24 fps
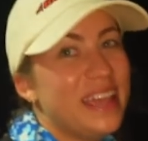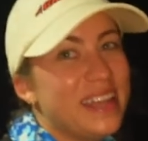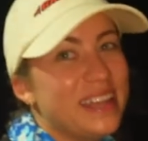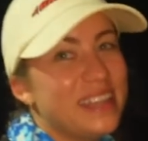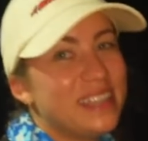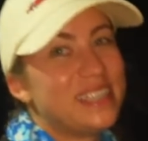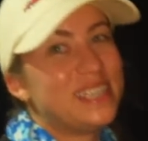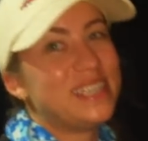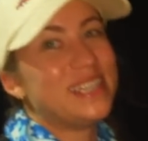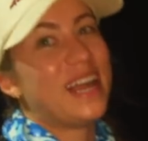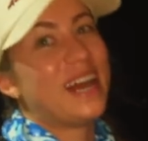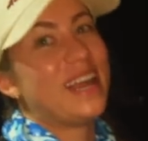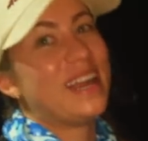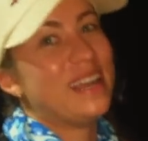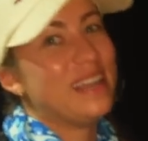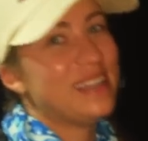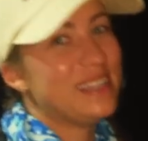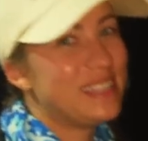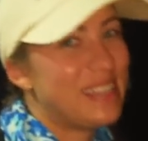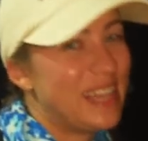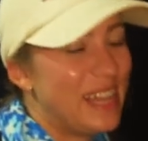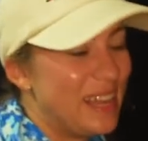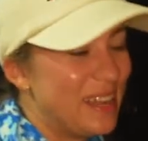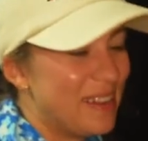then she got it
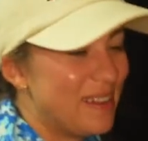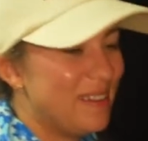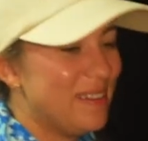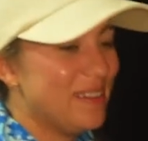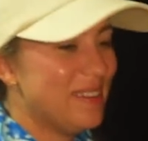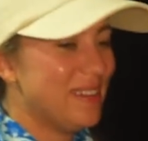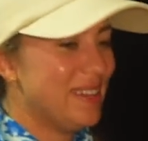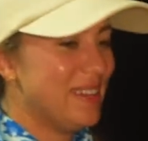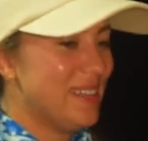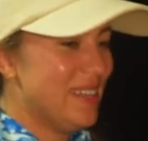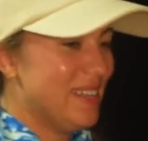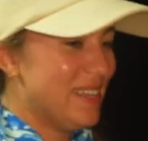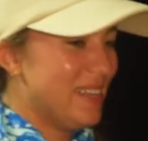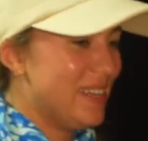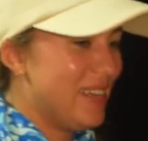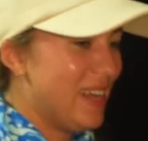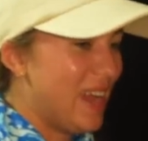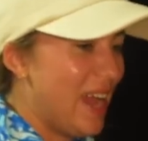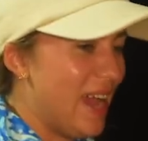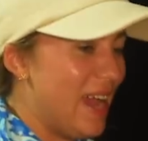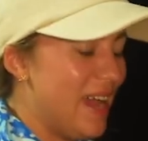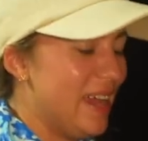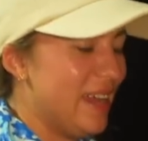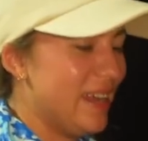untangled
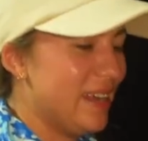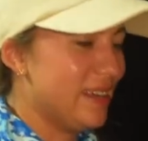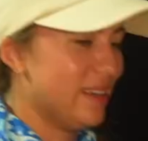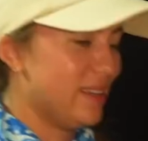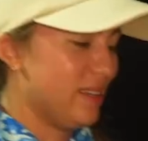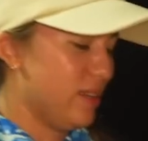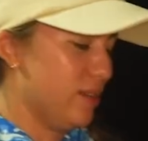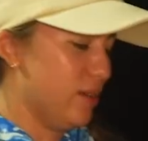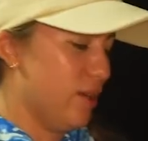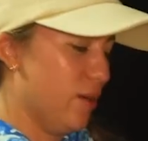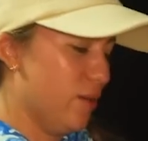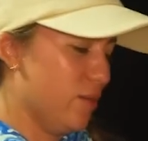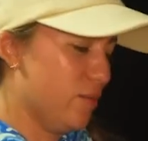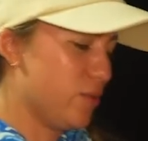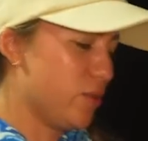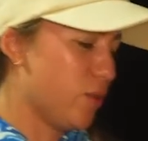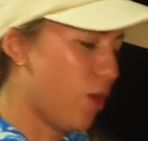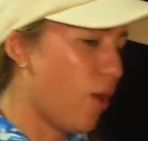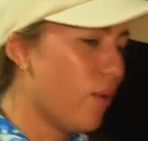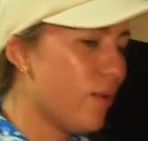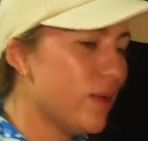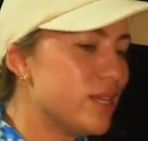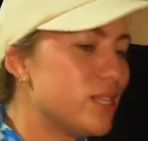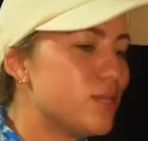and you know, you're
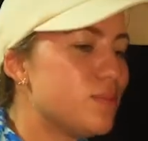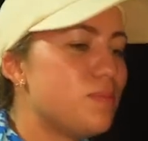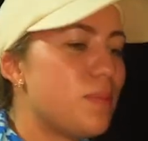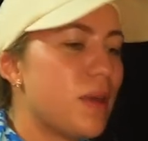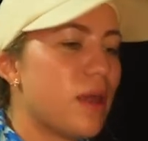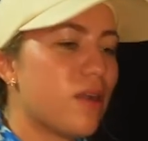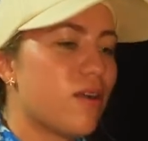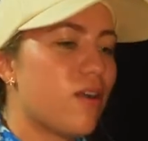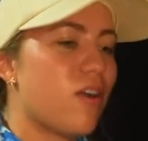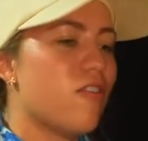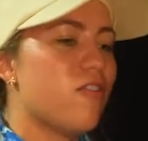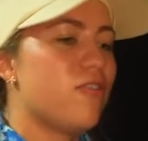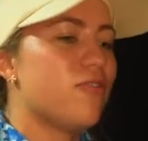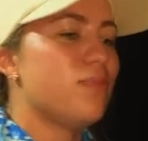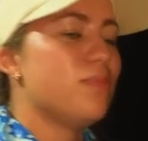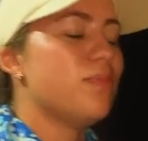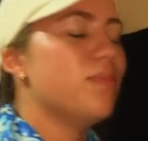always better off